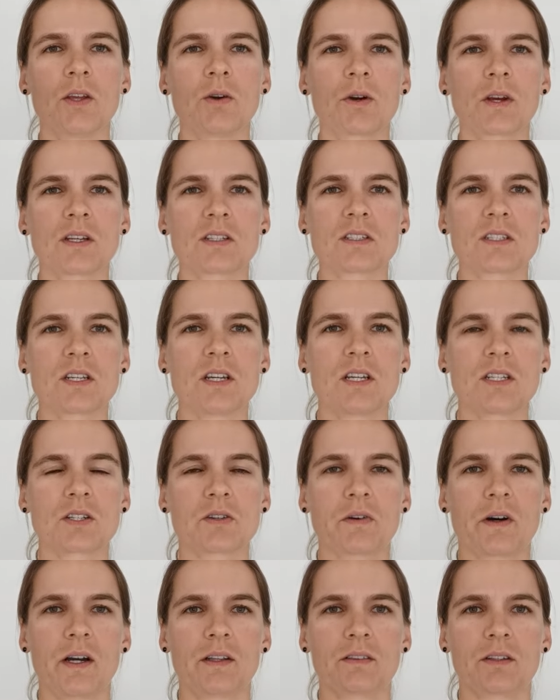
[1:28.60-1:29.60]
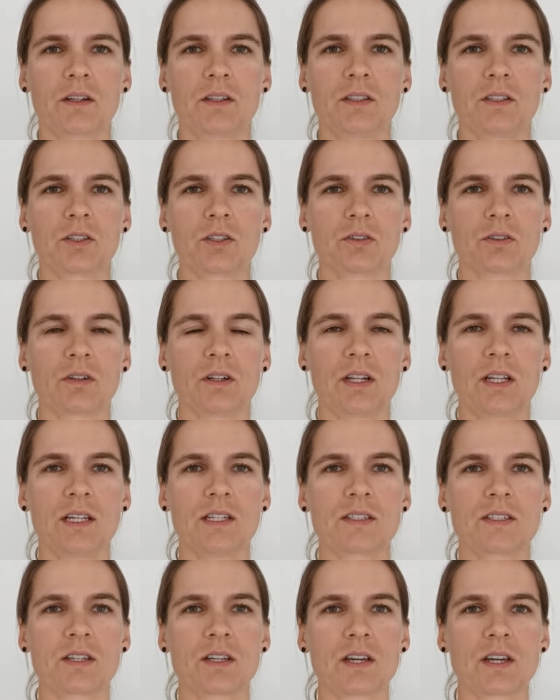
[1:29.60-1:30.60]
You can see it's quite traditional
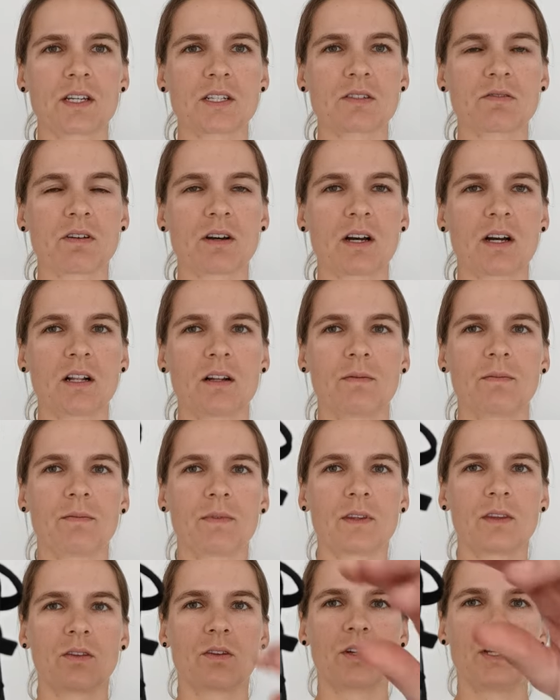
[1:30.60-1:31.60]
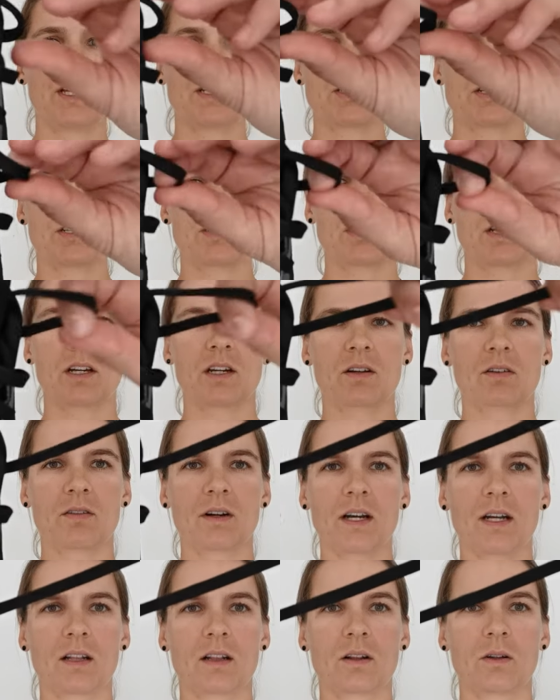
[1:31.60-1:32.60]
lacing as well. The laces are
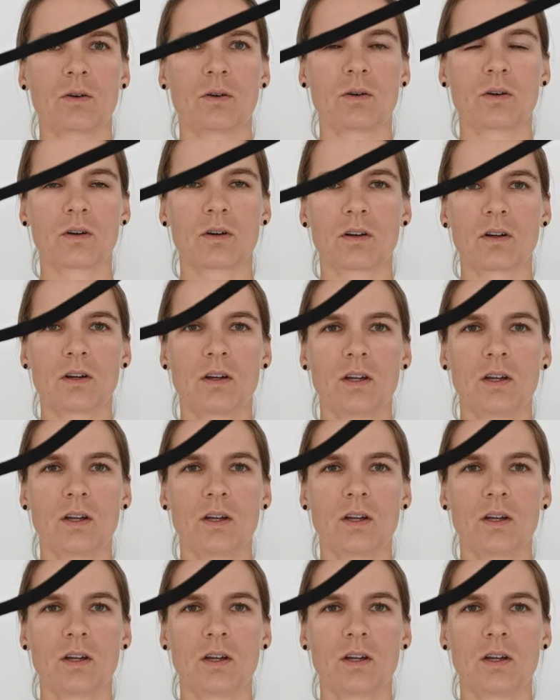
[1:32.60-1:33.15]
quite long.